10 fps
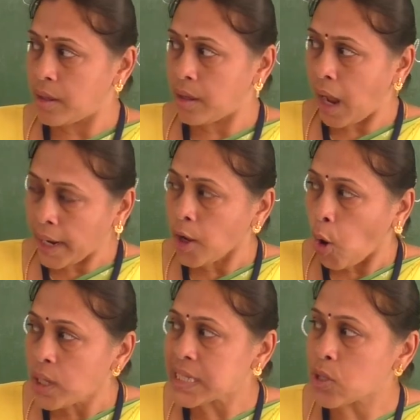And
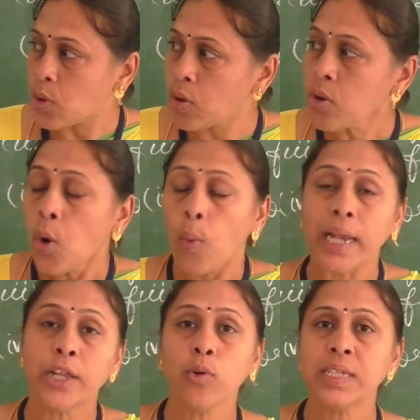also
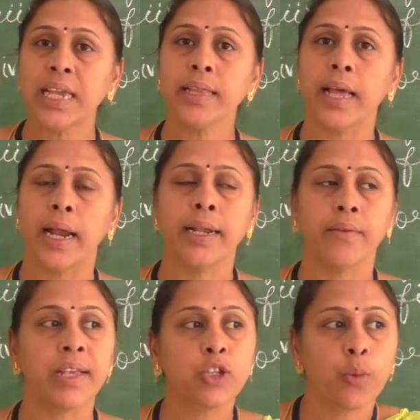while using
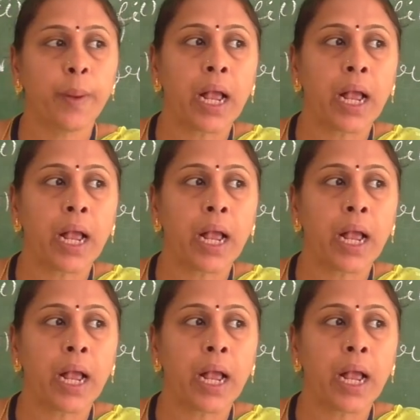that we should